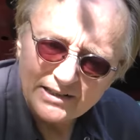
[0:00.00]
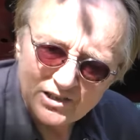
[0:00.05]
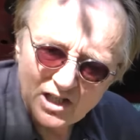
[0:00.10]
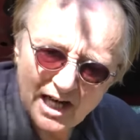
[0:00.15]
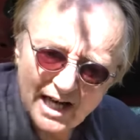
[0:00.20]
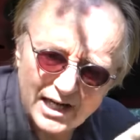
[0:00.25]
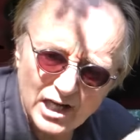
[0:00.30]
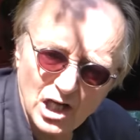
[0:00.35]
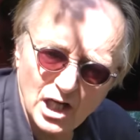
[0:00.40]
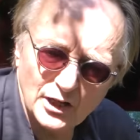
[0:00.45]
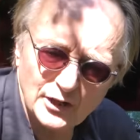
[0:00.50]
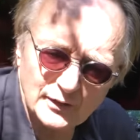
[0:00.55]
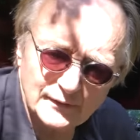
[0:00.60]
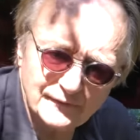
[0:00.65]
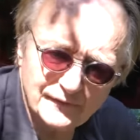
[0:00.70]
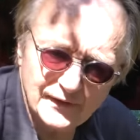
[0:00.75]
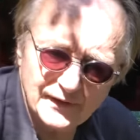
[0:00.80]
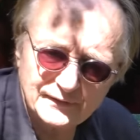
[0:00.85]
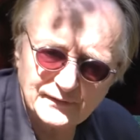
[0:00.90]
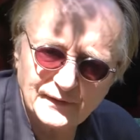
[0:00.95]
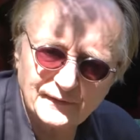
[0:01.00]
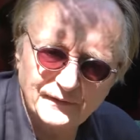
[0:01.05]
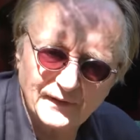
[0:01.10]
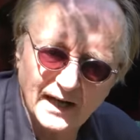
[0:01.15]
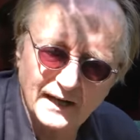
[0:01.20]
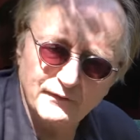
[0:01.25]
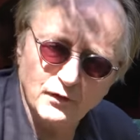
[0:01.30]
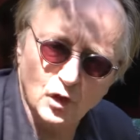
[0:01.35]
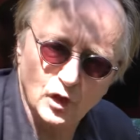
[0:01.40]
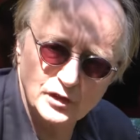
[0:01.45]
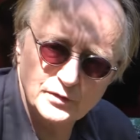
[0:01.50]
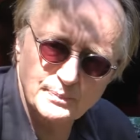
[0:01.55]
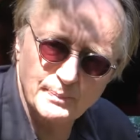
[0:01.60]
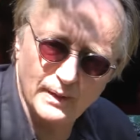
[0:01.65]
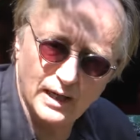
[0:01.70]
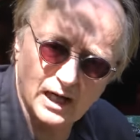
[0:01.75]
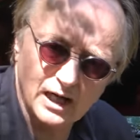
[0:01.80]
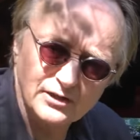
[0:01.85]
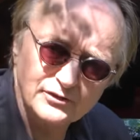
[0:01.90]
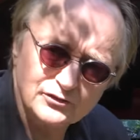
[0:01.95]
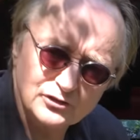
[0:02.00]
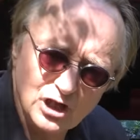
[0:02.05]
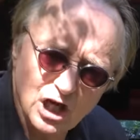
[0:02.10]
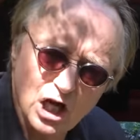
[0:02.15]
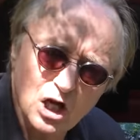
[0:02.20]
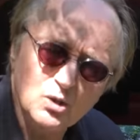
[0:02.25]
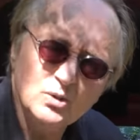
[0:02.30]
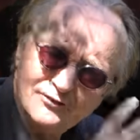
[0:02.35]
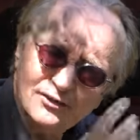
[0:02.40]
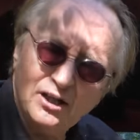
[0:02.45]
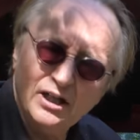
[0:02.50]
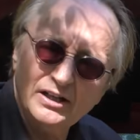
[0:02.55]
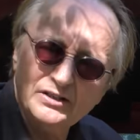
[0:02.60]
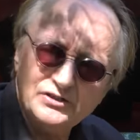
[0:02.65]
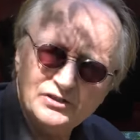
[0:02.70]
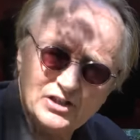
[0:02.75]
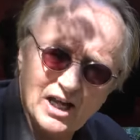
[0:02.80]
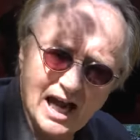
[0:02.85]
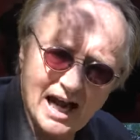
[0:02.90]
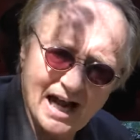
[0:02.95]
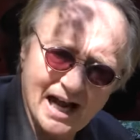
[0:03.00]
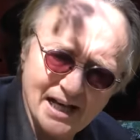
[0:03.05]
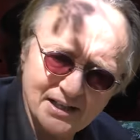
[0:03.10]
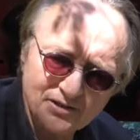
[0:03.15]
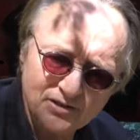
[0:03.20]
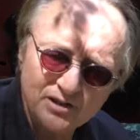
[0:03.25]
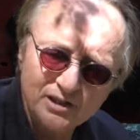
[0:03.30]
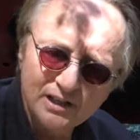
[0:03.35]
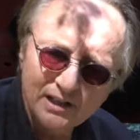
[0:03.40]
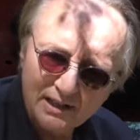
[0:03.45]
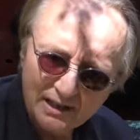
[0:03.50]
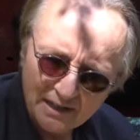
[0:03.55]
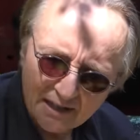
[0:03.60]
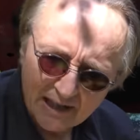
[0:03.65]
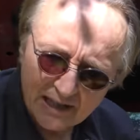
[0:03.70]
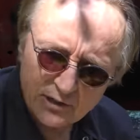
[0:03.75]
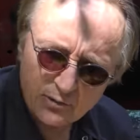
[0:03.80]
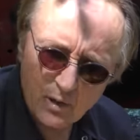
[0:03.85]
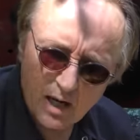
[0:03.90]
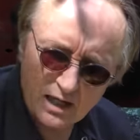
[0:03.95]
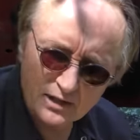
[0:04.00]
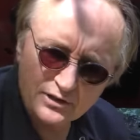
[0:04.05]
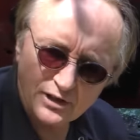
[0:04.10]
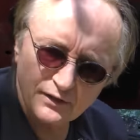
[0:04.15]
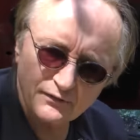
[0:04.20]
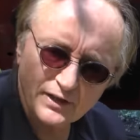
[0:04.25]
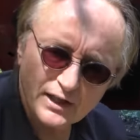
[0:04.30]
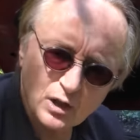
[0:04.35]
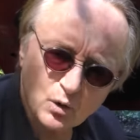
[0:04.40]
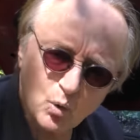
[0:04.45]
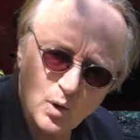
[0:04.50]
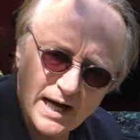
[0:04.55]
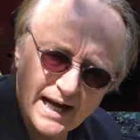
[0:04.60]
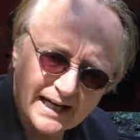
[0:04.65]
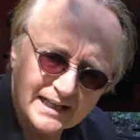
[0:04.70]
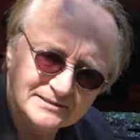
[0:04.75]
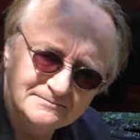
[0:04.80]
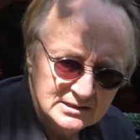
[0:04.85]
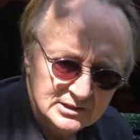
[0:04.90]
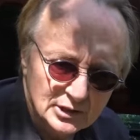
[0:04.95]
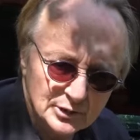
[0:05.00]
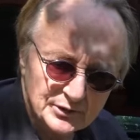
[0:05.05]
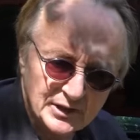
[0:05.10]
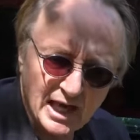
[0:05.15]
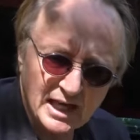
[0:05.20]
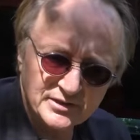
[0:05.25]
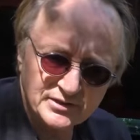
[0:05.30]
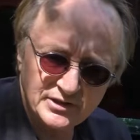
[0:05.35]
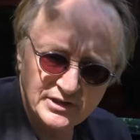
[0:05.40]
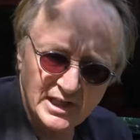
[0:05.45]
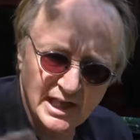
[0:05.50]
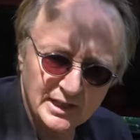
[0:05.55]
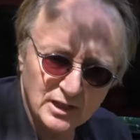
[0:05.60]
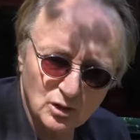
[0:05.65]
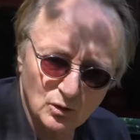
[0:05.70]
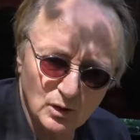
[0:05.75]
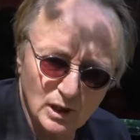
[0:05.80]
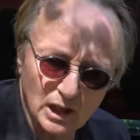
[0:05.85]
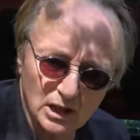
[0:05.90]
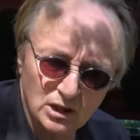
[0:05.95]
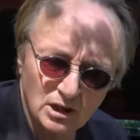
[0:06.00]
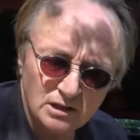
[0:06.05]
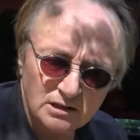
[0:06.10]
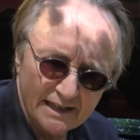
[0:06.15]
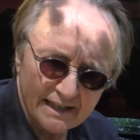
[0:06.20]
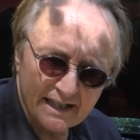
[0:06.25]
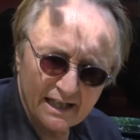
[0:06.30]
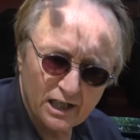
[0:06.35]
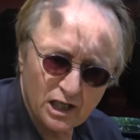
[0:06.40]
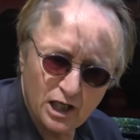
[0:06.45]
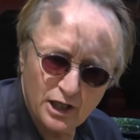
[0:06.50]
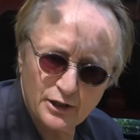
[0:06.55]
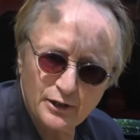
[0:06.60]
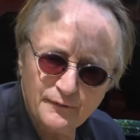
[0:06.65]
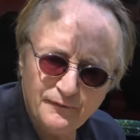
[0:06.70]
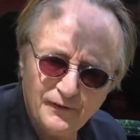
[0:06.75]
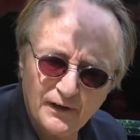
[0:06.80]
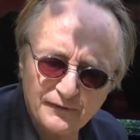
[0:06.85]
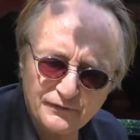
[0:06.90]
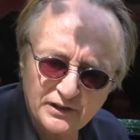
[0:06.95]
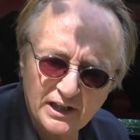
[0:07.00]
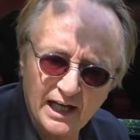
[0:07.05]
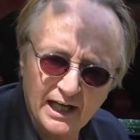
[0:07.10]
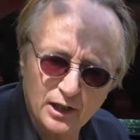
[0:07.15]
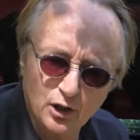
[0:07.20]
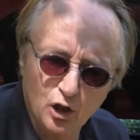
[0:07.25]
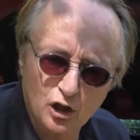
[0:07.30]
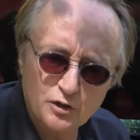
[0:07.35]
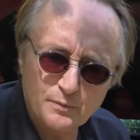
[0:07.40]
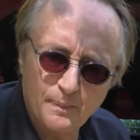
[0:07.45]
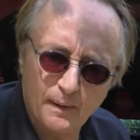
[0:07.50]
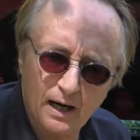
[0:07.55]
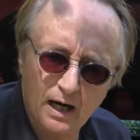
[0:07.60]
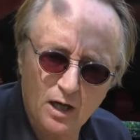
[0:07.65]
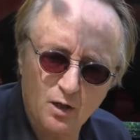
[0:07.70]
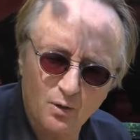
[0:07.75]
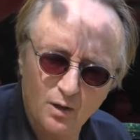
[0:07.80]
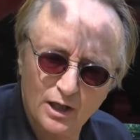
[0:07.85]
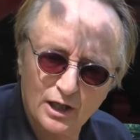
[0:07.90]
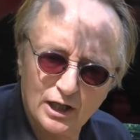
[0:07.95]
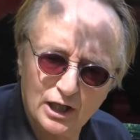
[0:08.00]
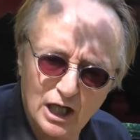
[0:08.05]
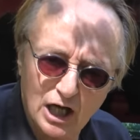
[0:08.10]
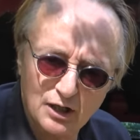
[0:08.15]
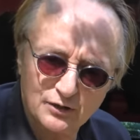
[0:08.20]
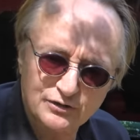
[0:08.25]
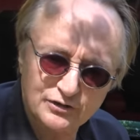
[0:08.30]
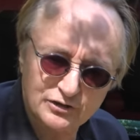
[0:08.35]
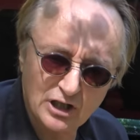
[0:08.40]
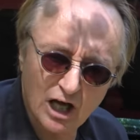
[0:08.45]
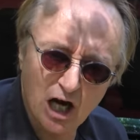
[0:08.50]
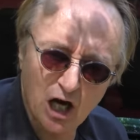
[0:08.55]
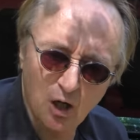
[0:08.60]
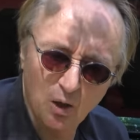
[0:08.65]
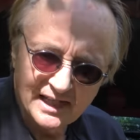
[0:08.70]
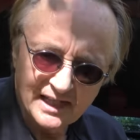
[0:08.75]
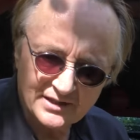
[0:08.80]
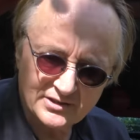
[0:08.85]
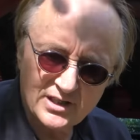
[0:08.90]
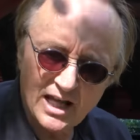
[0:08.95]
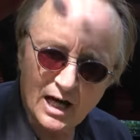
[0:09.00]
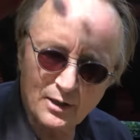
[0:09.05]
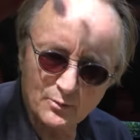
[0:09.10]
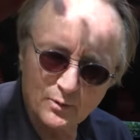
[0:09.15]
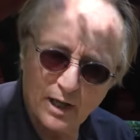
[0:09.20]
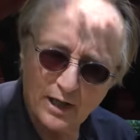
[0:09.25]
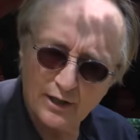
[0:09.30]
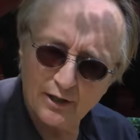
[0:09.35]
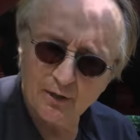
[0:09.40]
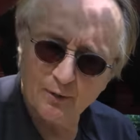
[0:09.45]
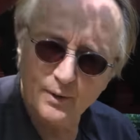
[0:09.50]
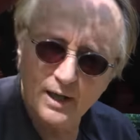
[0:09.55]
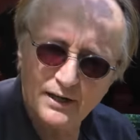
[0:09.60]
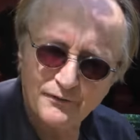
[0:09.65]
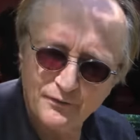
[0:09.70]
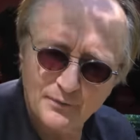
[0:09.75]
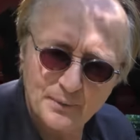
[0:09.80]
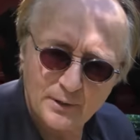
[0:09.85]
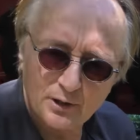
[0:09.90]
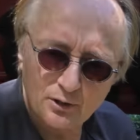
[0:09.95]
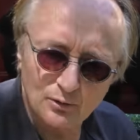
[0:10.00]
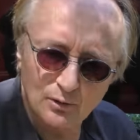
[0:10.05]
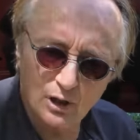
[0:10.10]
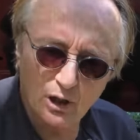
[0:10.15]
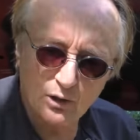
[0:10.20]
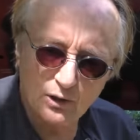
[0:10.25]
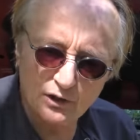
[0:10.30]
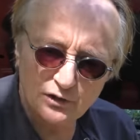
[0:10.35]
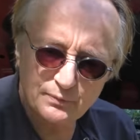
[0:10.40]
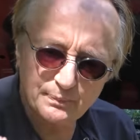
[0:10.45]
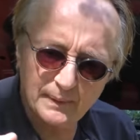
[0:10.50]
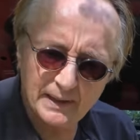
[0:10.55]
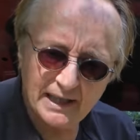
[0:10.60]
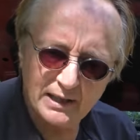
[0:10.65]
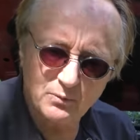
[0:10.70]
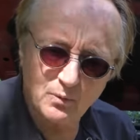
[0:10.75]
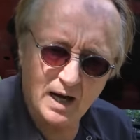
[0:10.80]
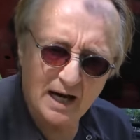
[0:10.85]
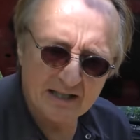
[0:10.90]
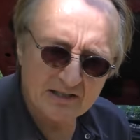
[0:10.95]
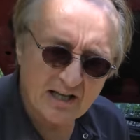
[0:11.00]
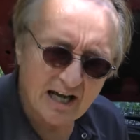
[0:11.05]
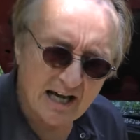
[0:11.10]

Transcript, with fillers: It's got one hundred fifty-five horsepower, so for its size, it's relatively quick. two thousand ten Corolla, you get one hundred fifty-eight horsepower in one of those, so it's not running away from the Corolla speed-wise